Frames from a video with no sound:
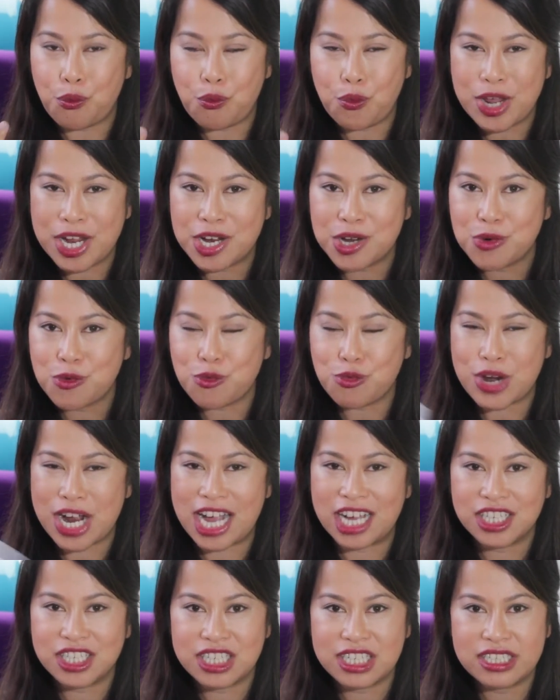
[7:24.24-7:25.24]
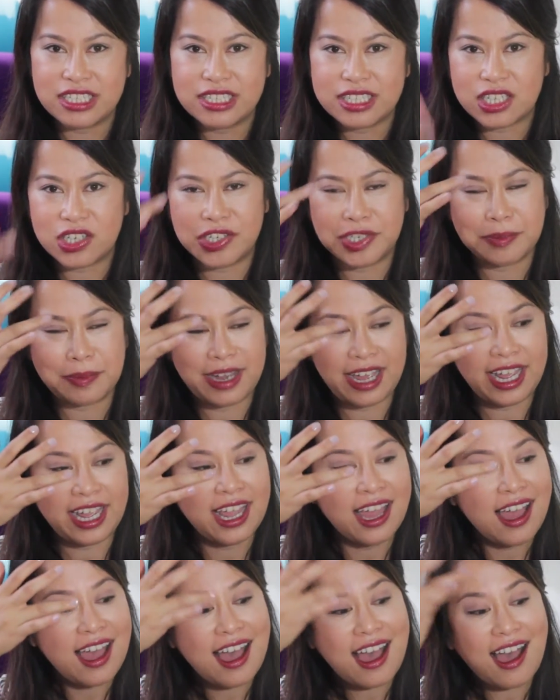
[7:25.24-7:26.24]
weird rashes on my
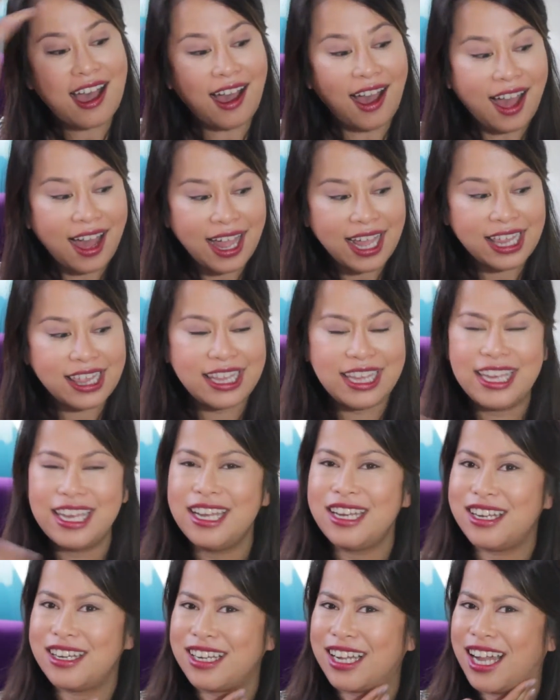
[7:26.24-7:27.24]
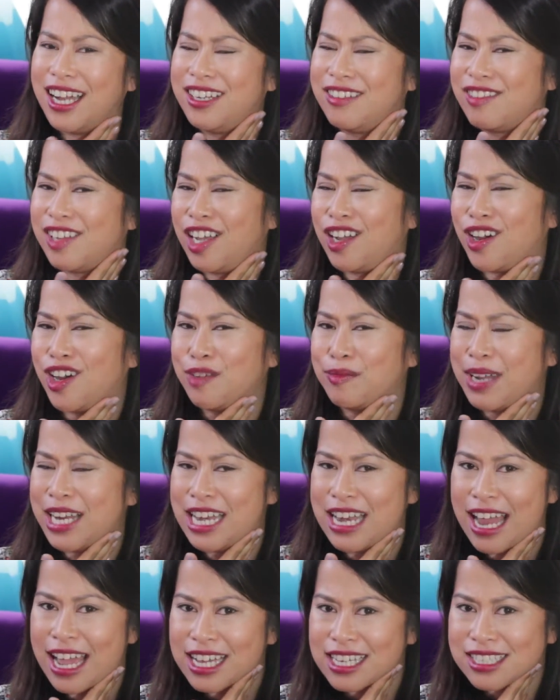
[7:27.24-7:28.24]
eyelid and kind of like on my
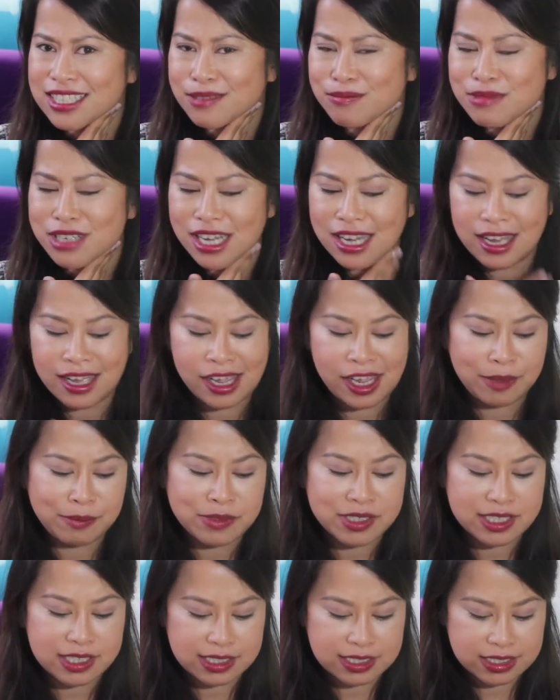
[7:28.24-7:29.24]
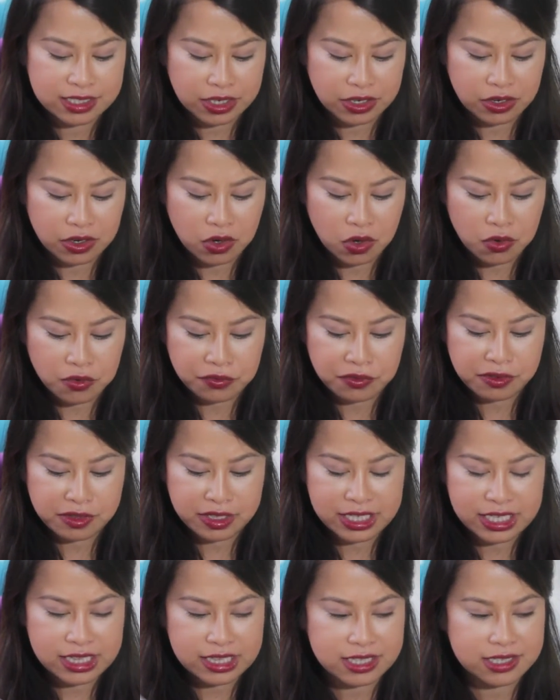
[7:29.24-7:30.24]
neck sometimes, so
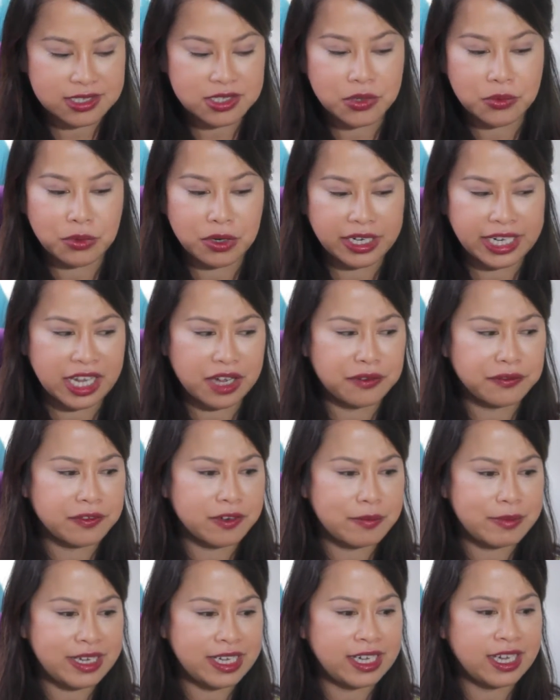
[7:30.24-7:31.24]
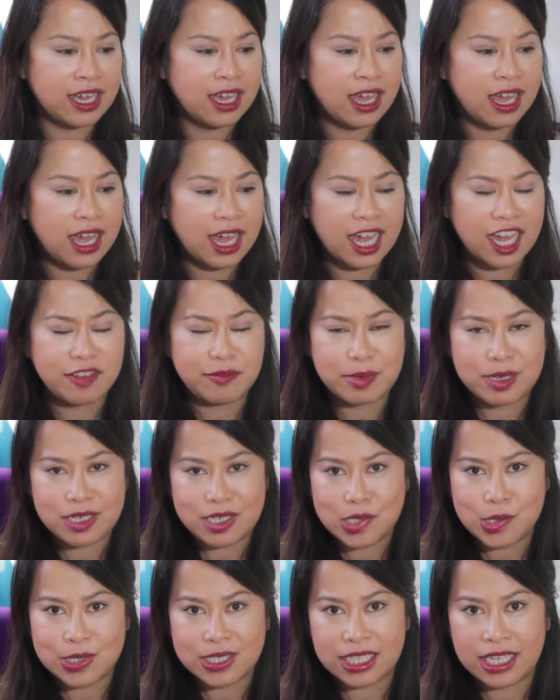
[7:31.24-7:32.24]
hopefully this will work out for me. I've been
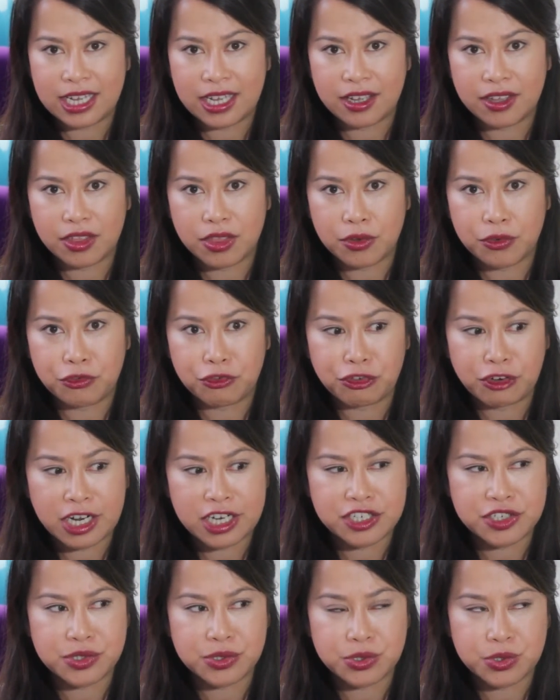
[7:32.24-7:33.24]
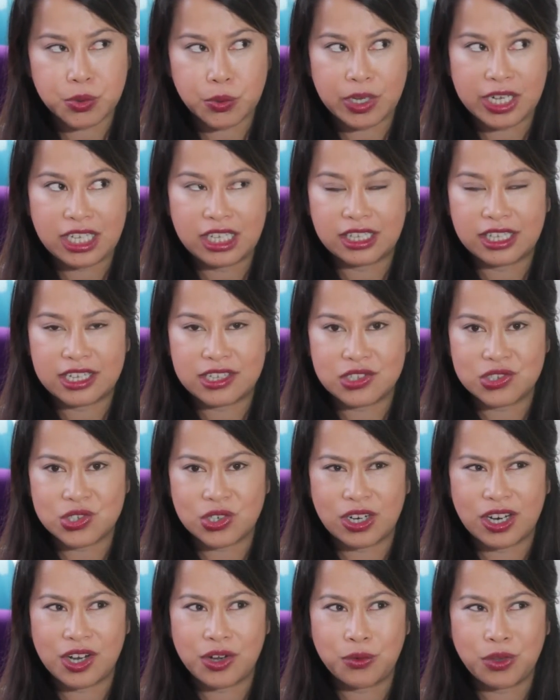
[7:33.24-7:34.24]
using the Fresh Soy
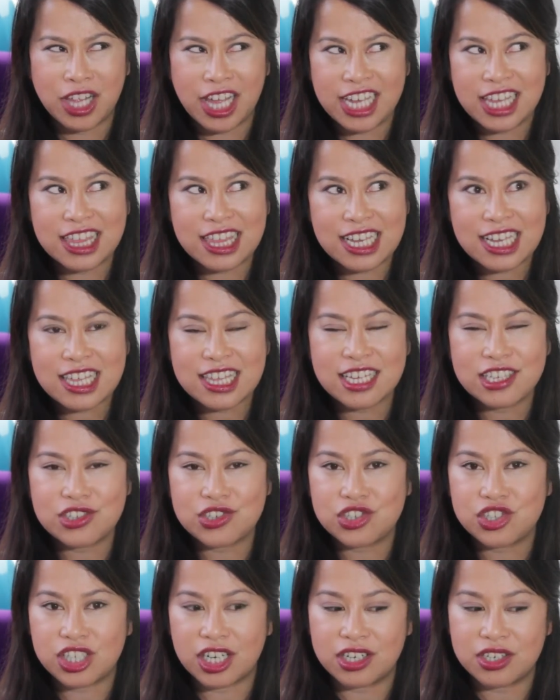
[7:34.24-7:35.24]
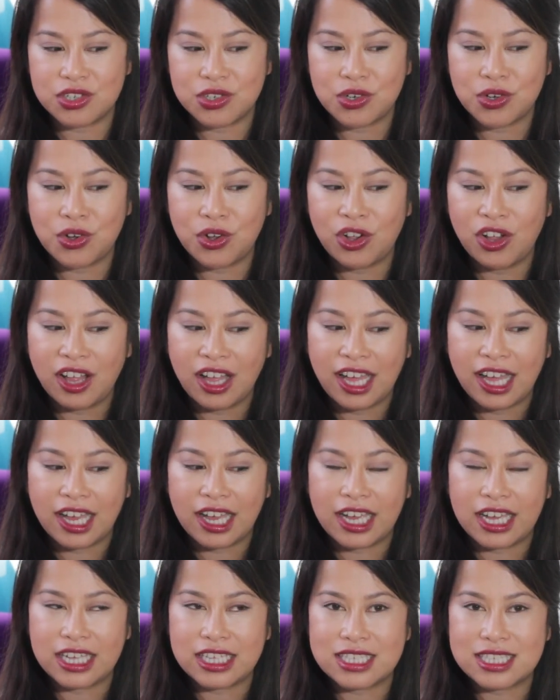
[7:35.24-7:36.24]
Cleanser, and while I think that's gentle,
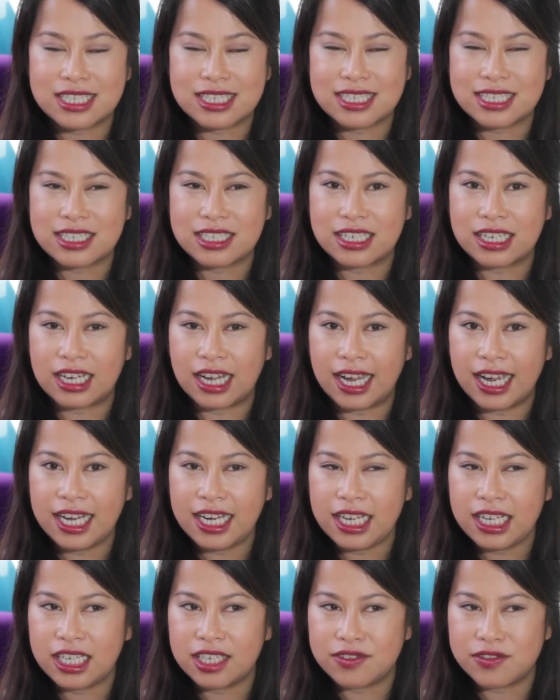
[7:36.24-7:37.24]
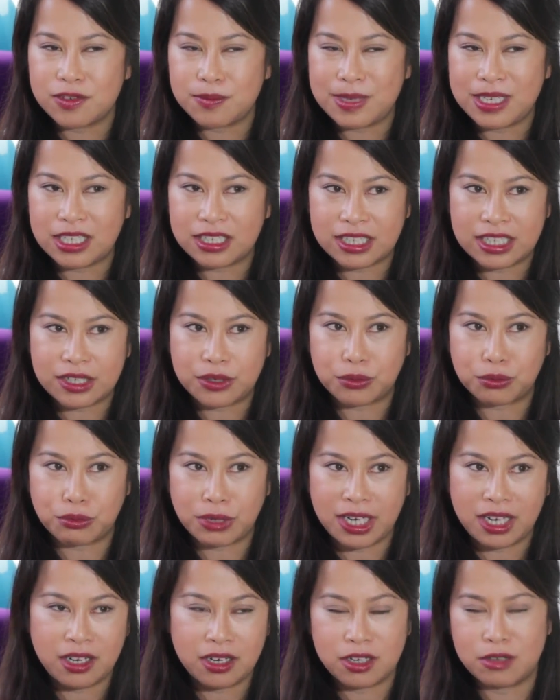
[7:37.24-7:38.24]
it's kind of given me like
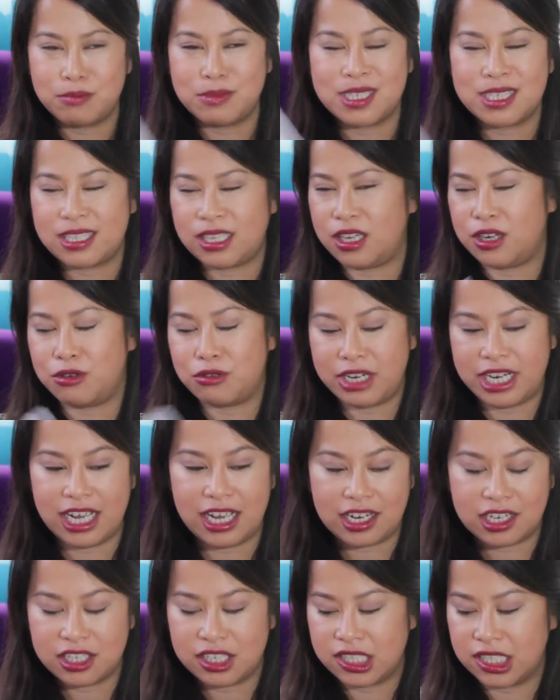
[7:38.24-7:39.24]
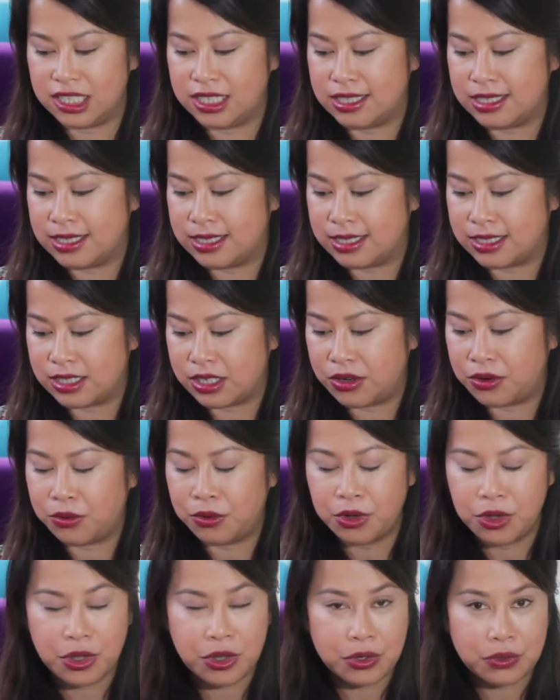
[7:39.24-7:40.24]
random skin reactions,
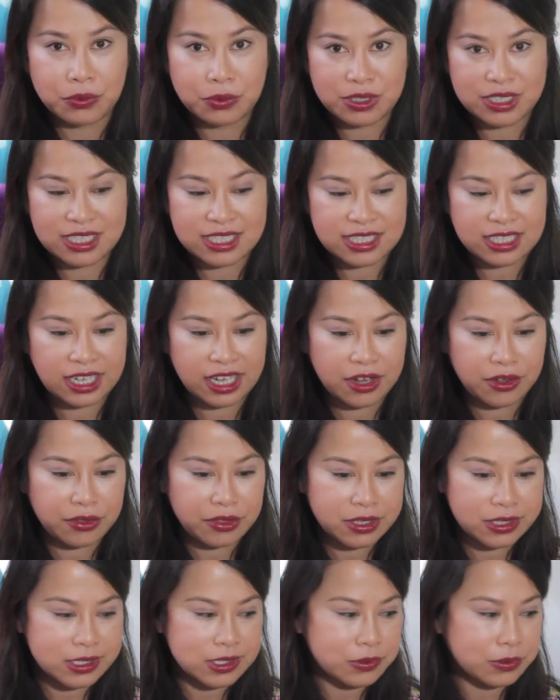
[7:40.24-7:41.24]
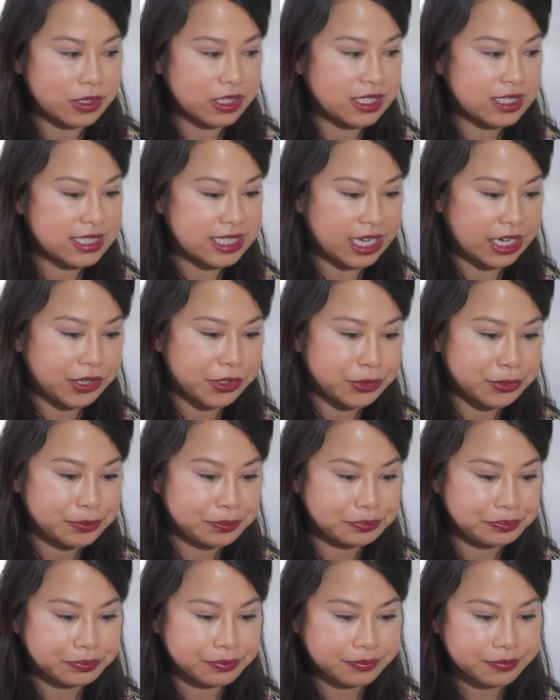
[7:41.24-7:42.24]
so we'll see how this works out.
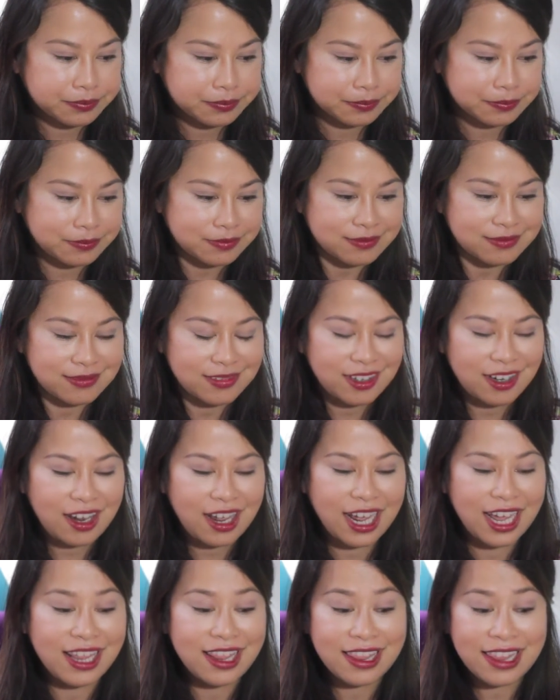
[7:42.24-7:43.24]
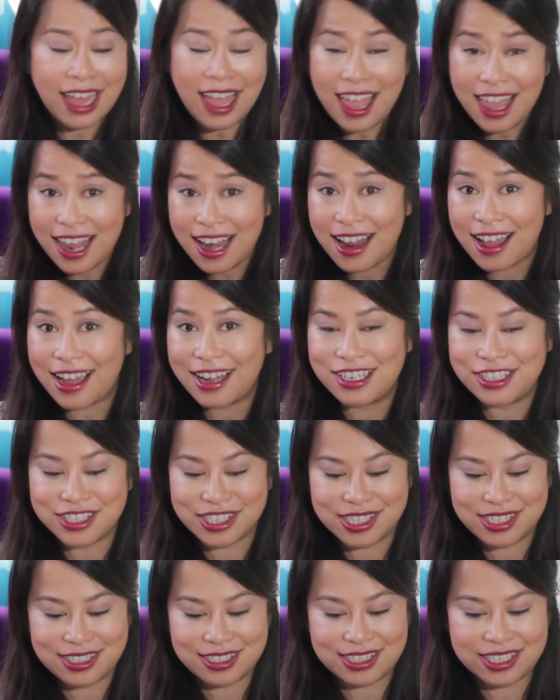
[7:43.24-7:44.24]
And then I
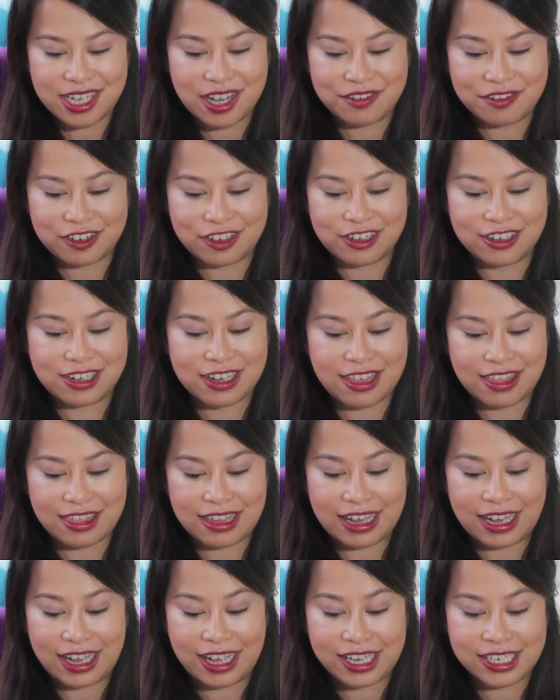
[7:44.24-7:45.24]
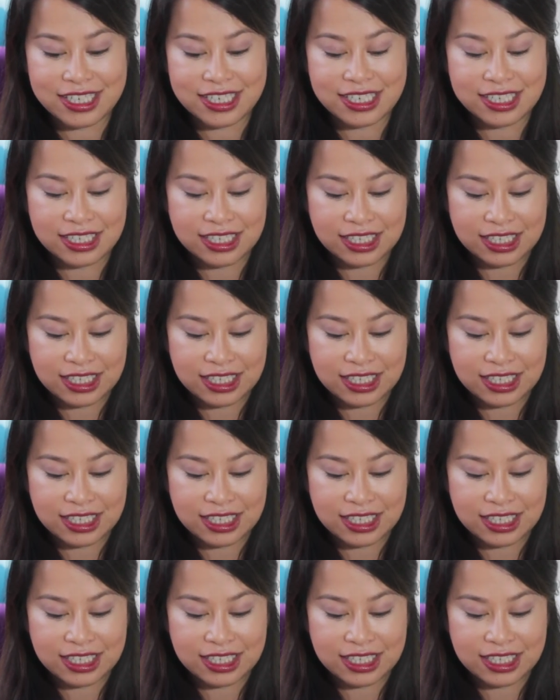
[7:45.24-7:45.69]
just discovered that